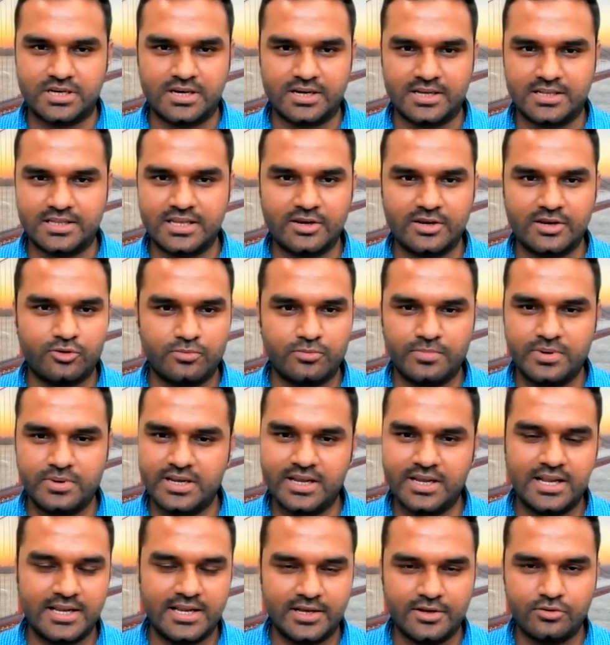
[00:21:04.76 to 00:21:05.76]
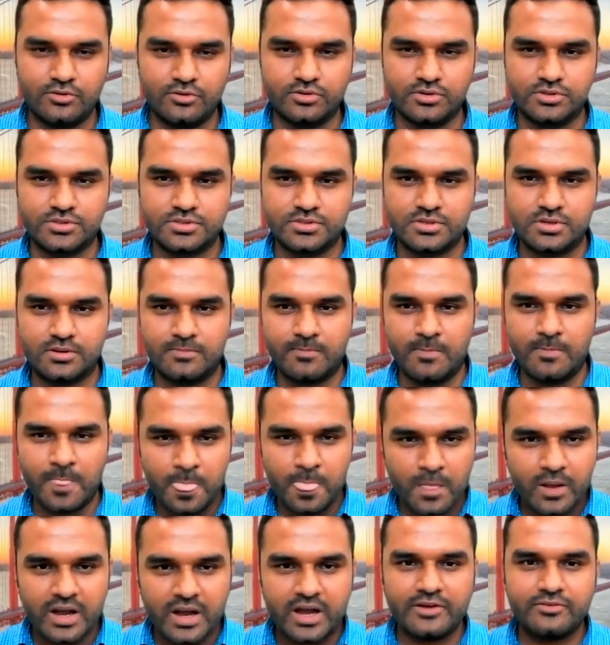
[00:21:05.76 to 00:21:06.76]
drug, that would be really good. So
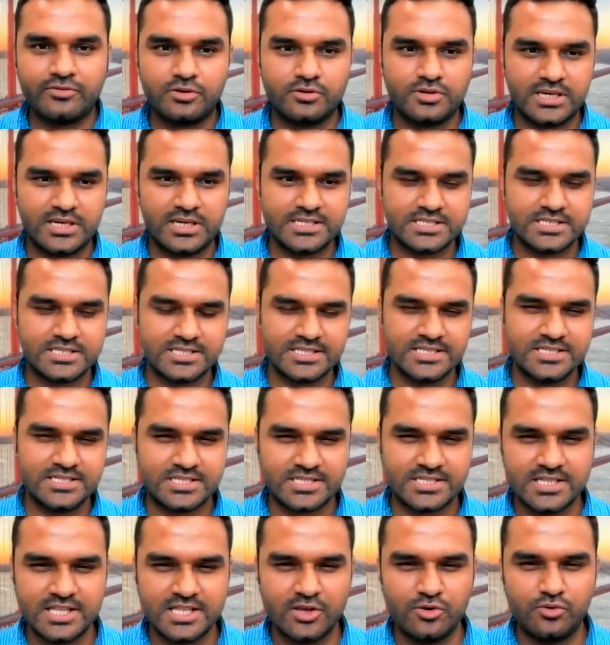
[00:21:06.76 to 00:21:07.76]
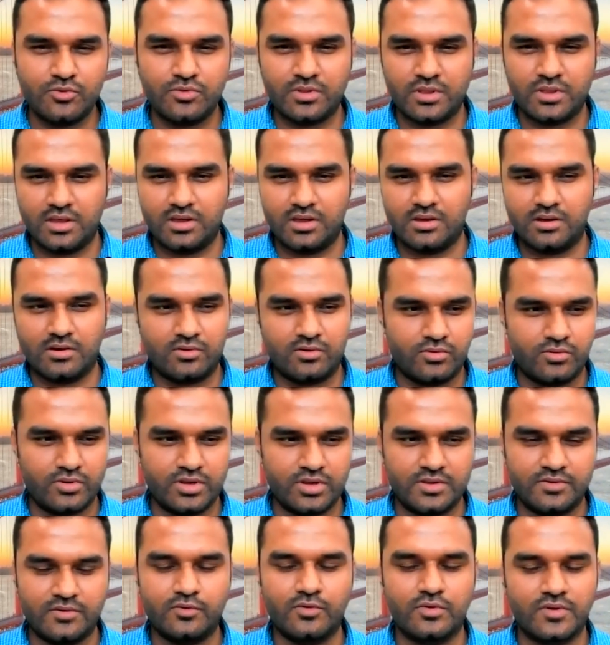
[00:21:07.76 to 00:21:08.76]
I found it's new thing
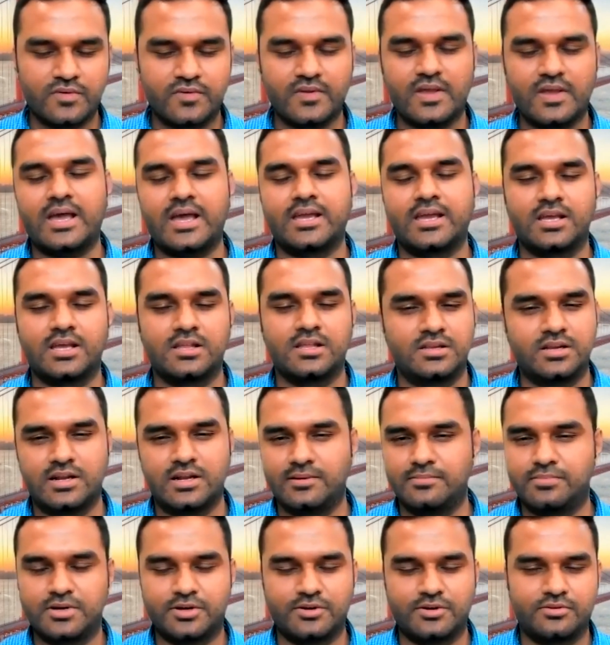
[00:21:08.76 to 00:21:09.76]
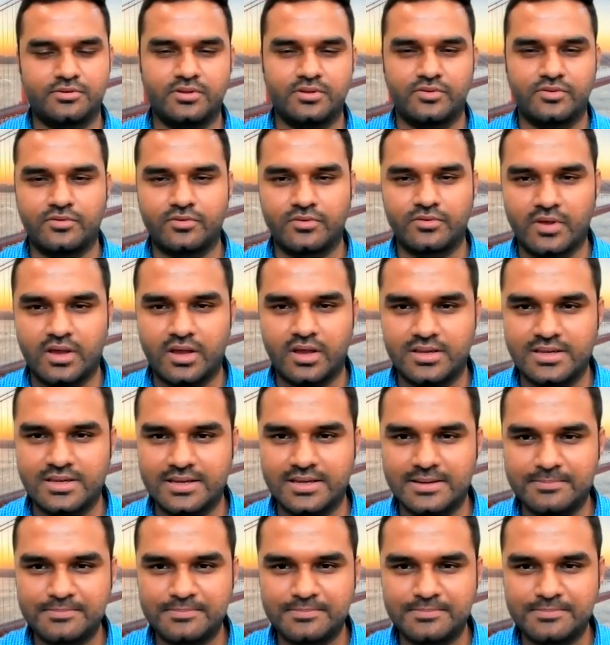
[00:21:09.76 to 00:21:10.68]
which I can deliver to the society.